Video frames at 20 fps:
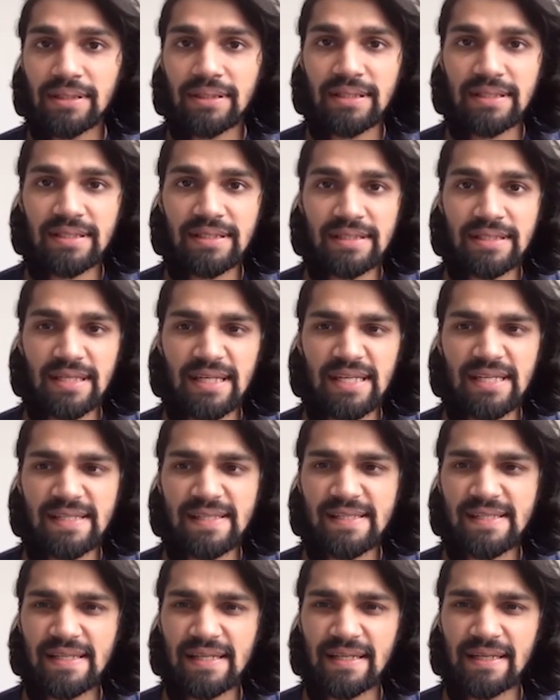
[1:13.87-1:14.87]
This
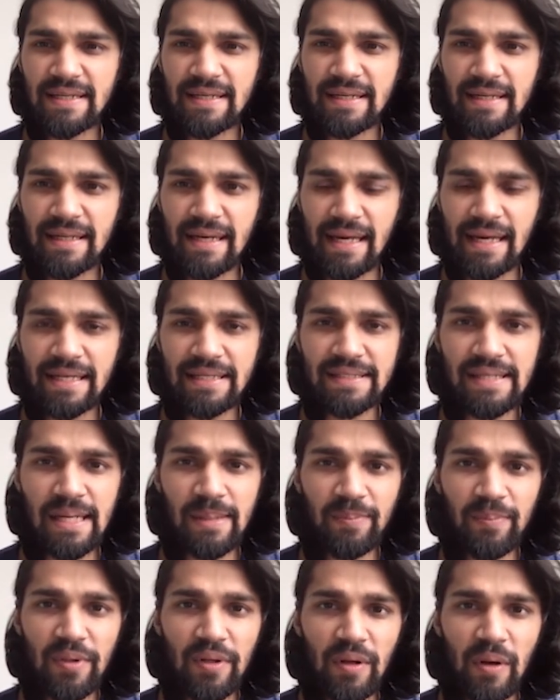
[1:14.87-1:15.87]
is an
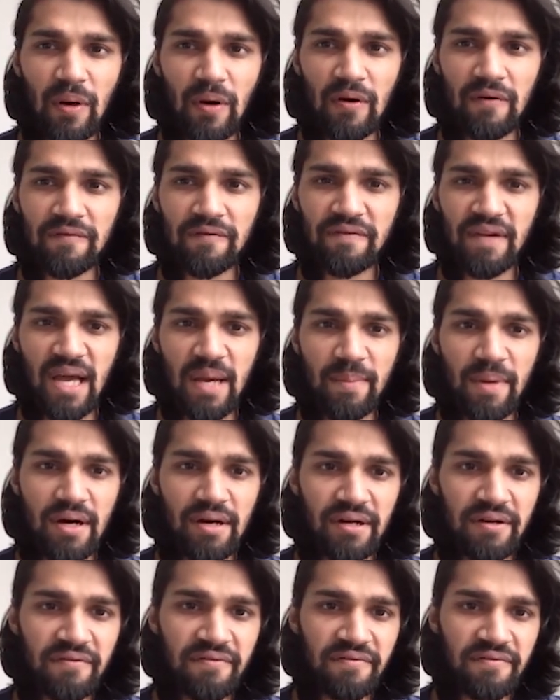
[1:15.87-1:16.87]
example of
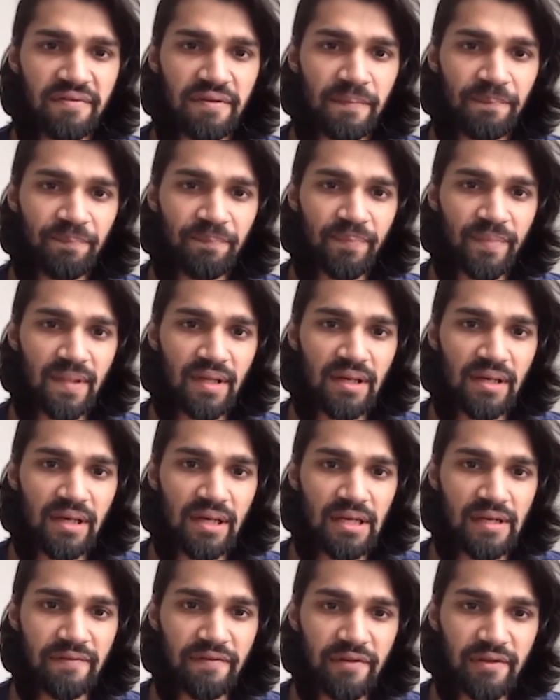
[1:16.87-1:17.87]
MRF.
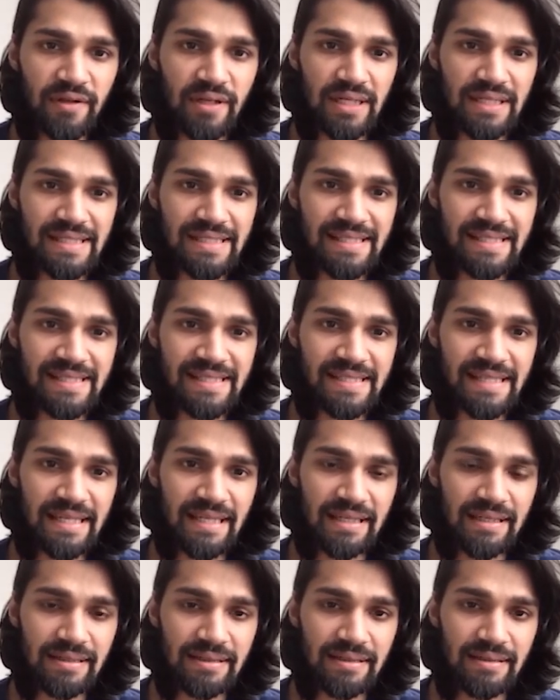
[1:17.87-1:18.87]
If you can see
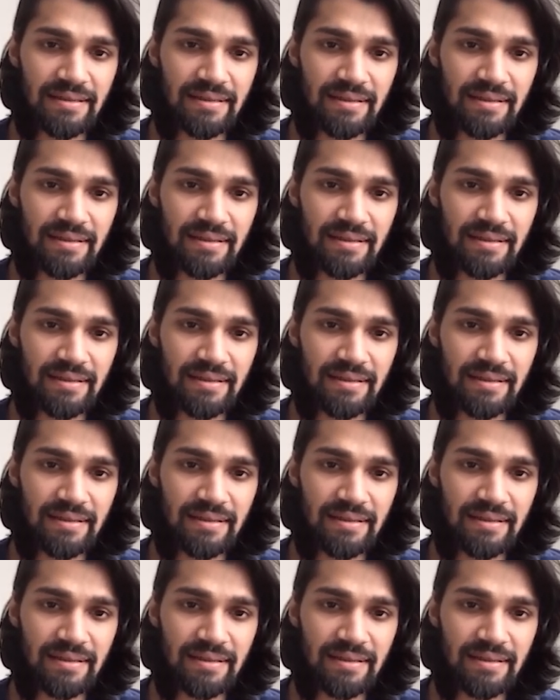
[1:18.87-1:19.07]
here,